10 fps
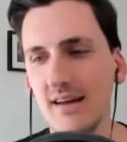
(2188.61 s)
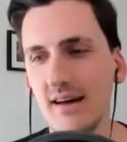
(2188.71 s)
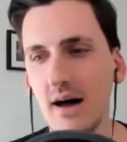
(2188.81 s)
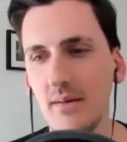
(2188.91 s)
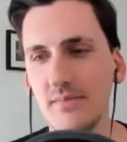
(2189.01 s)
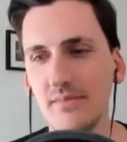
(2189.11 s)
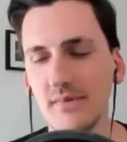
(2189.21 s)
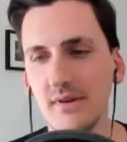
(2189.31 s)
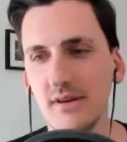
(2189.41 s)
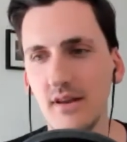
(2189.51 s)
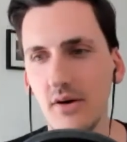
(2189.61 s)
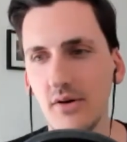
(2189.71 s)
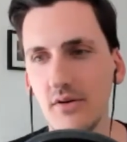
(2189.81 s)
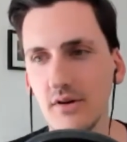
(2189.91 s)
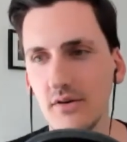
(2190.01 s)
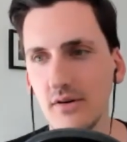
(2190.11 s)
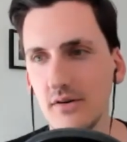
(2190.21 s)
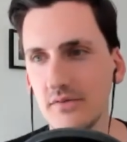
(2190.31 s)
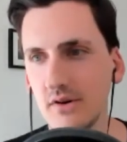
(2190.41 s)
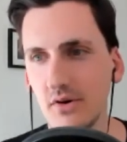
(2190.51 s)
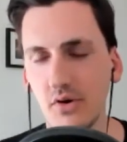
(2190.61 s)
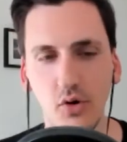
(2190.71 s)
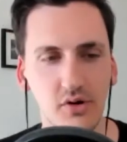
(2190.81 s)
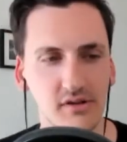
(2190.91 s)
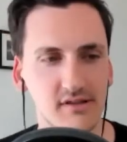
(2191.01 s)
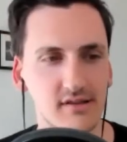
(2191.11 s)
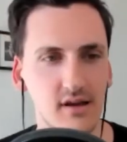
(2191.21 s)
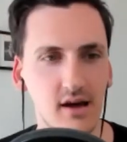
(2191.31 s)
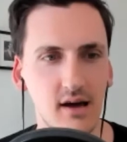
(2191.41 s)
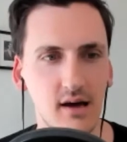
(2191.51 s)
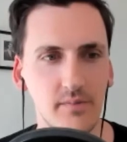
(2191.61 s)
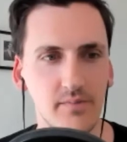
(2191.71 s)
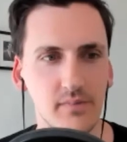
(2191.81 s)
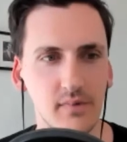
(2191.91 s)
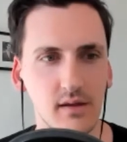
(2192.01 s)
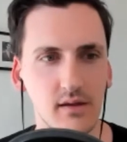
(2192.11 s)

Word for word: um, you know, of, of course, um,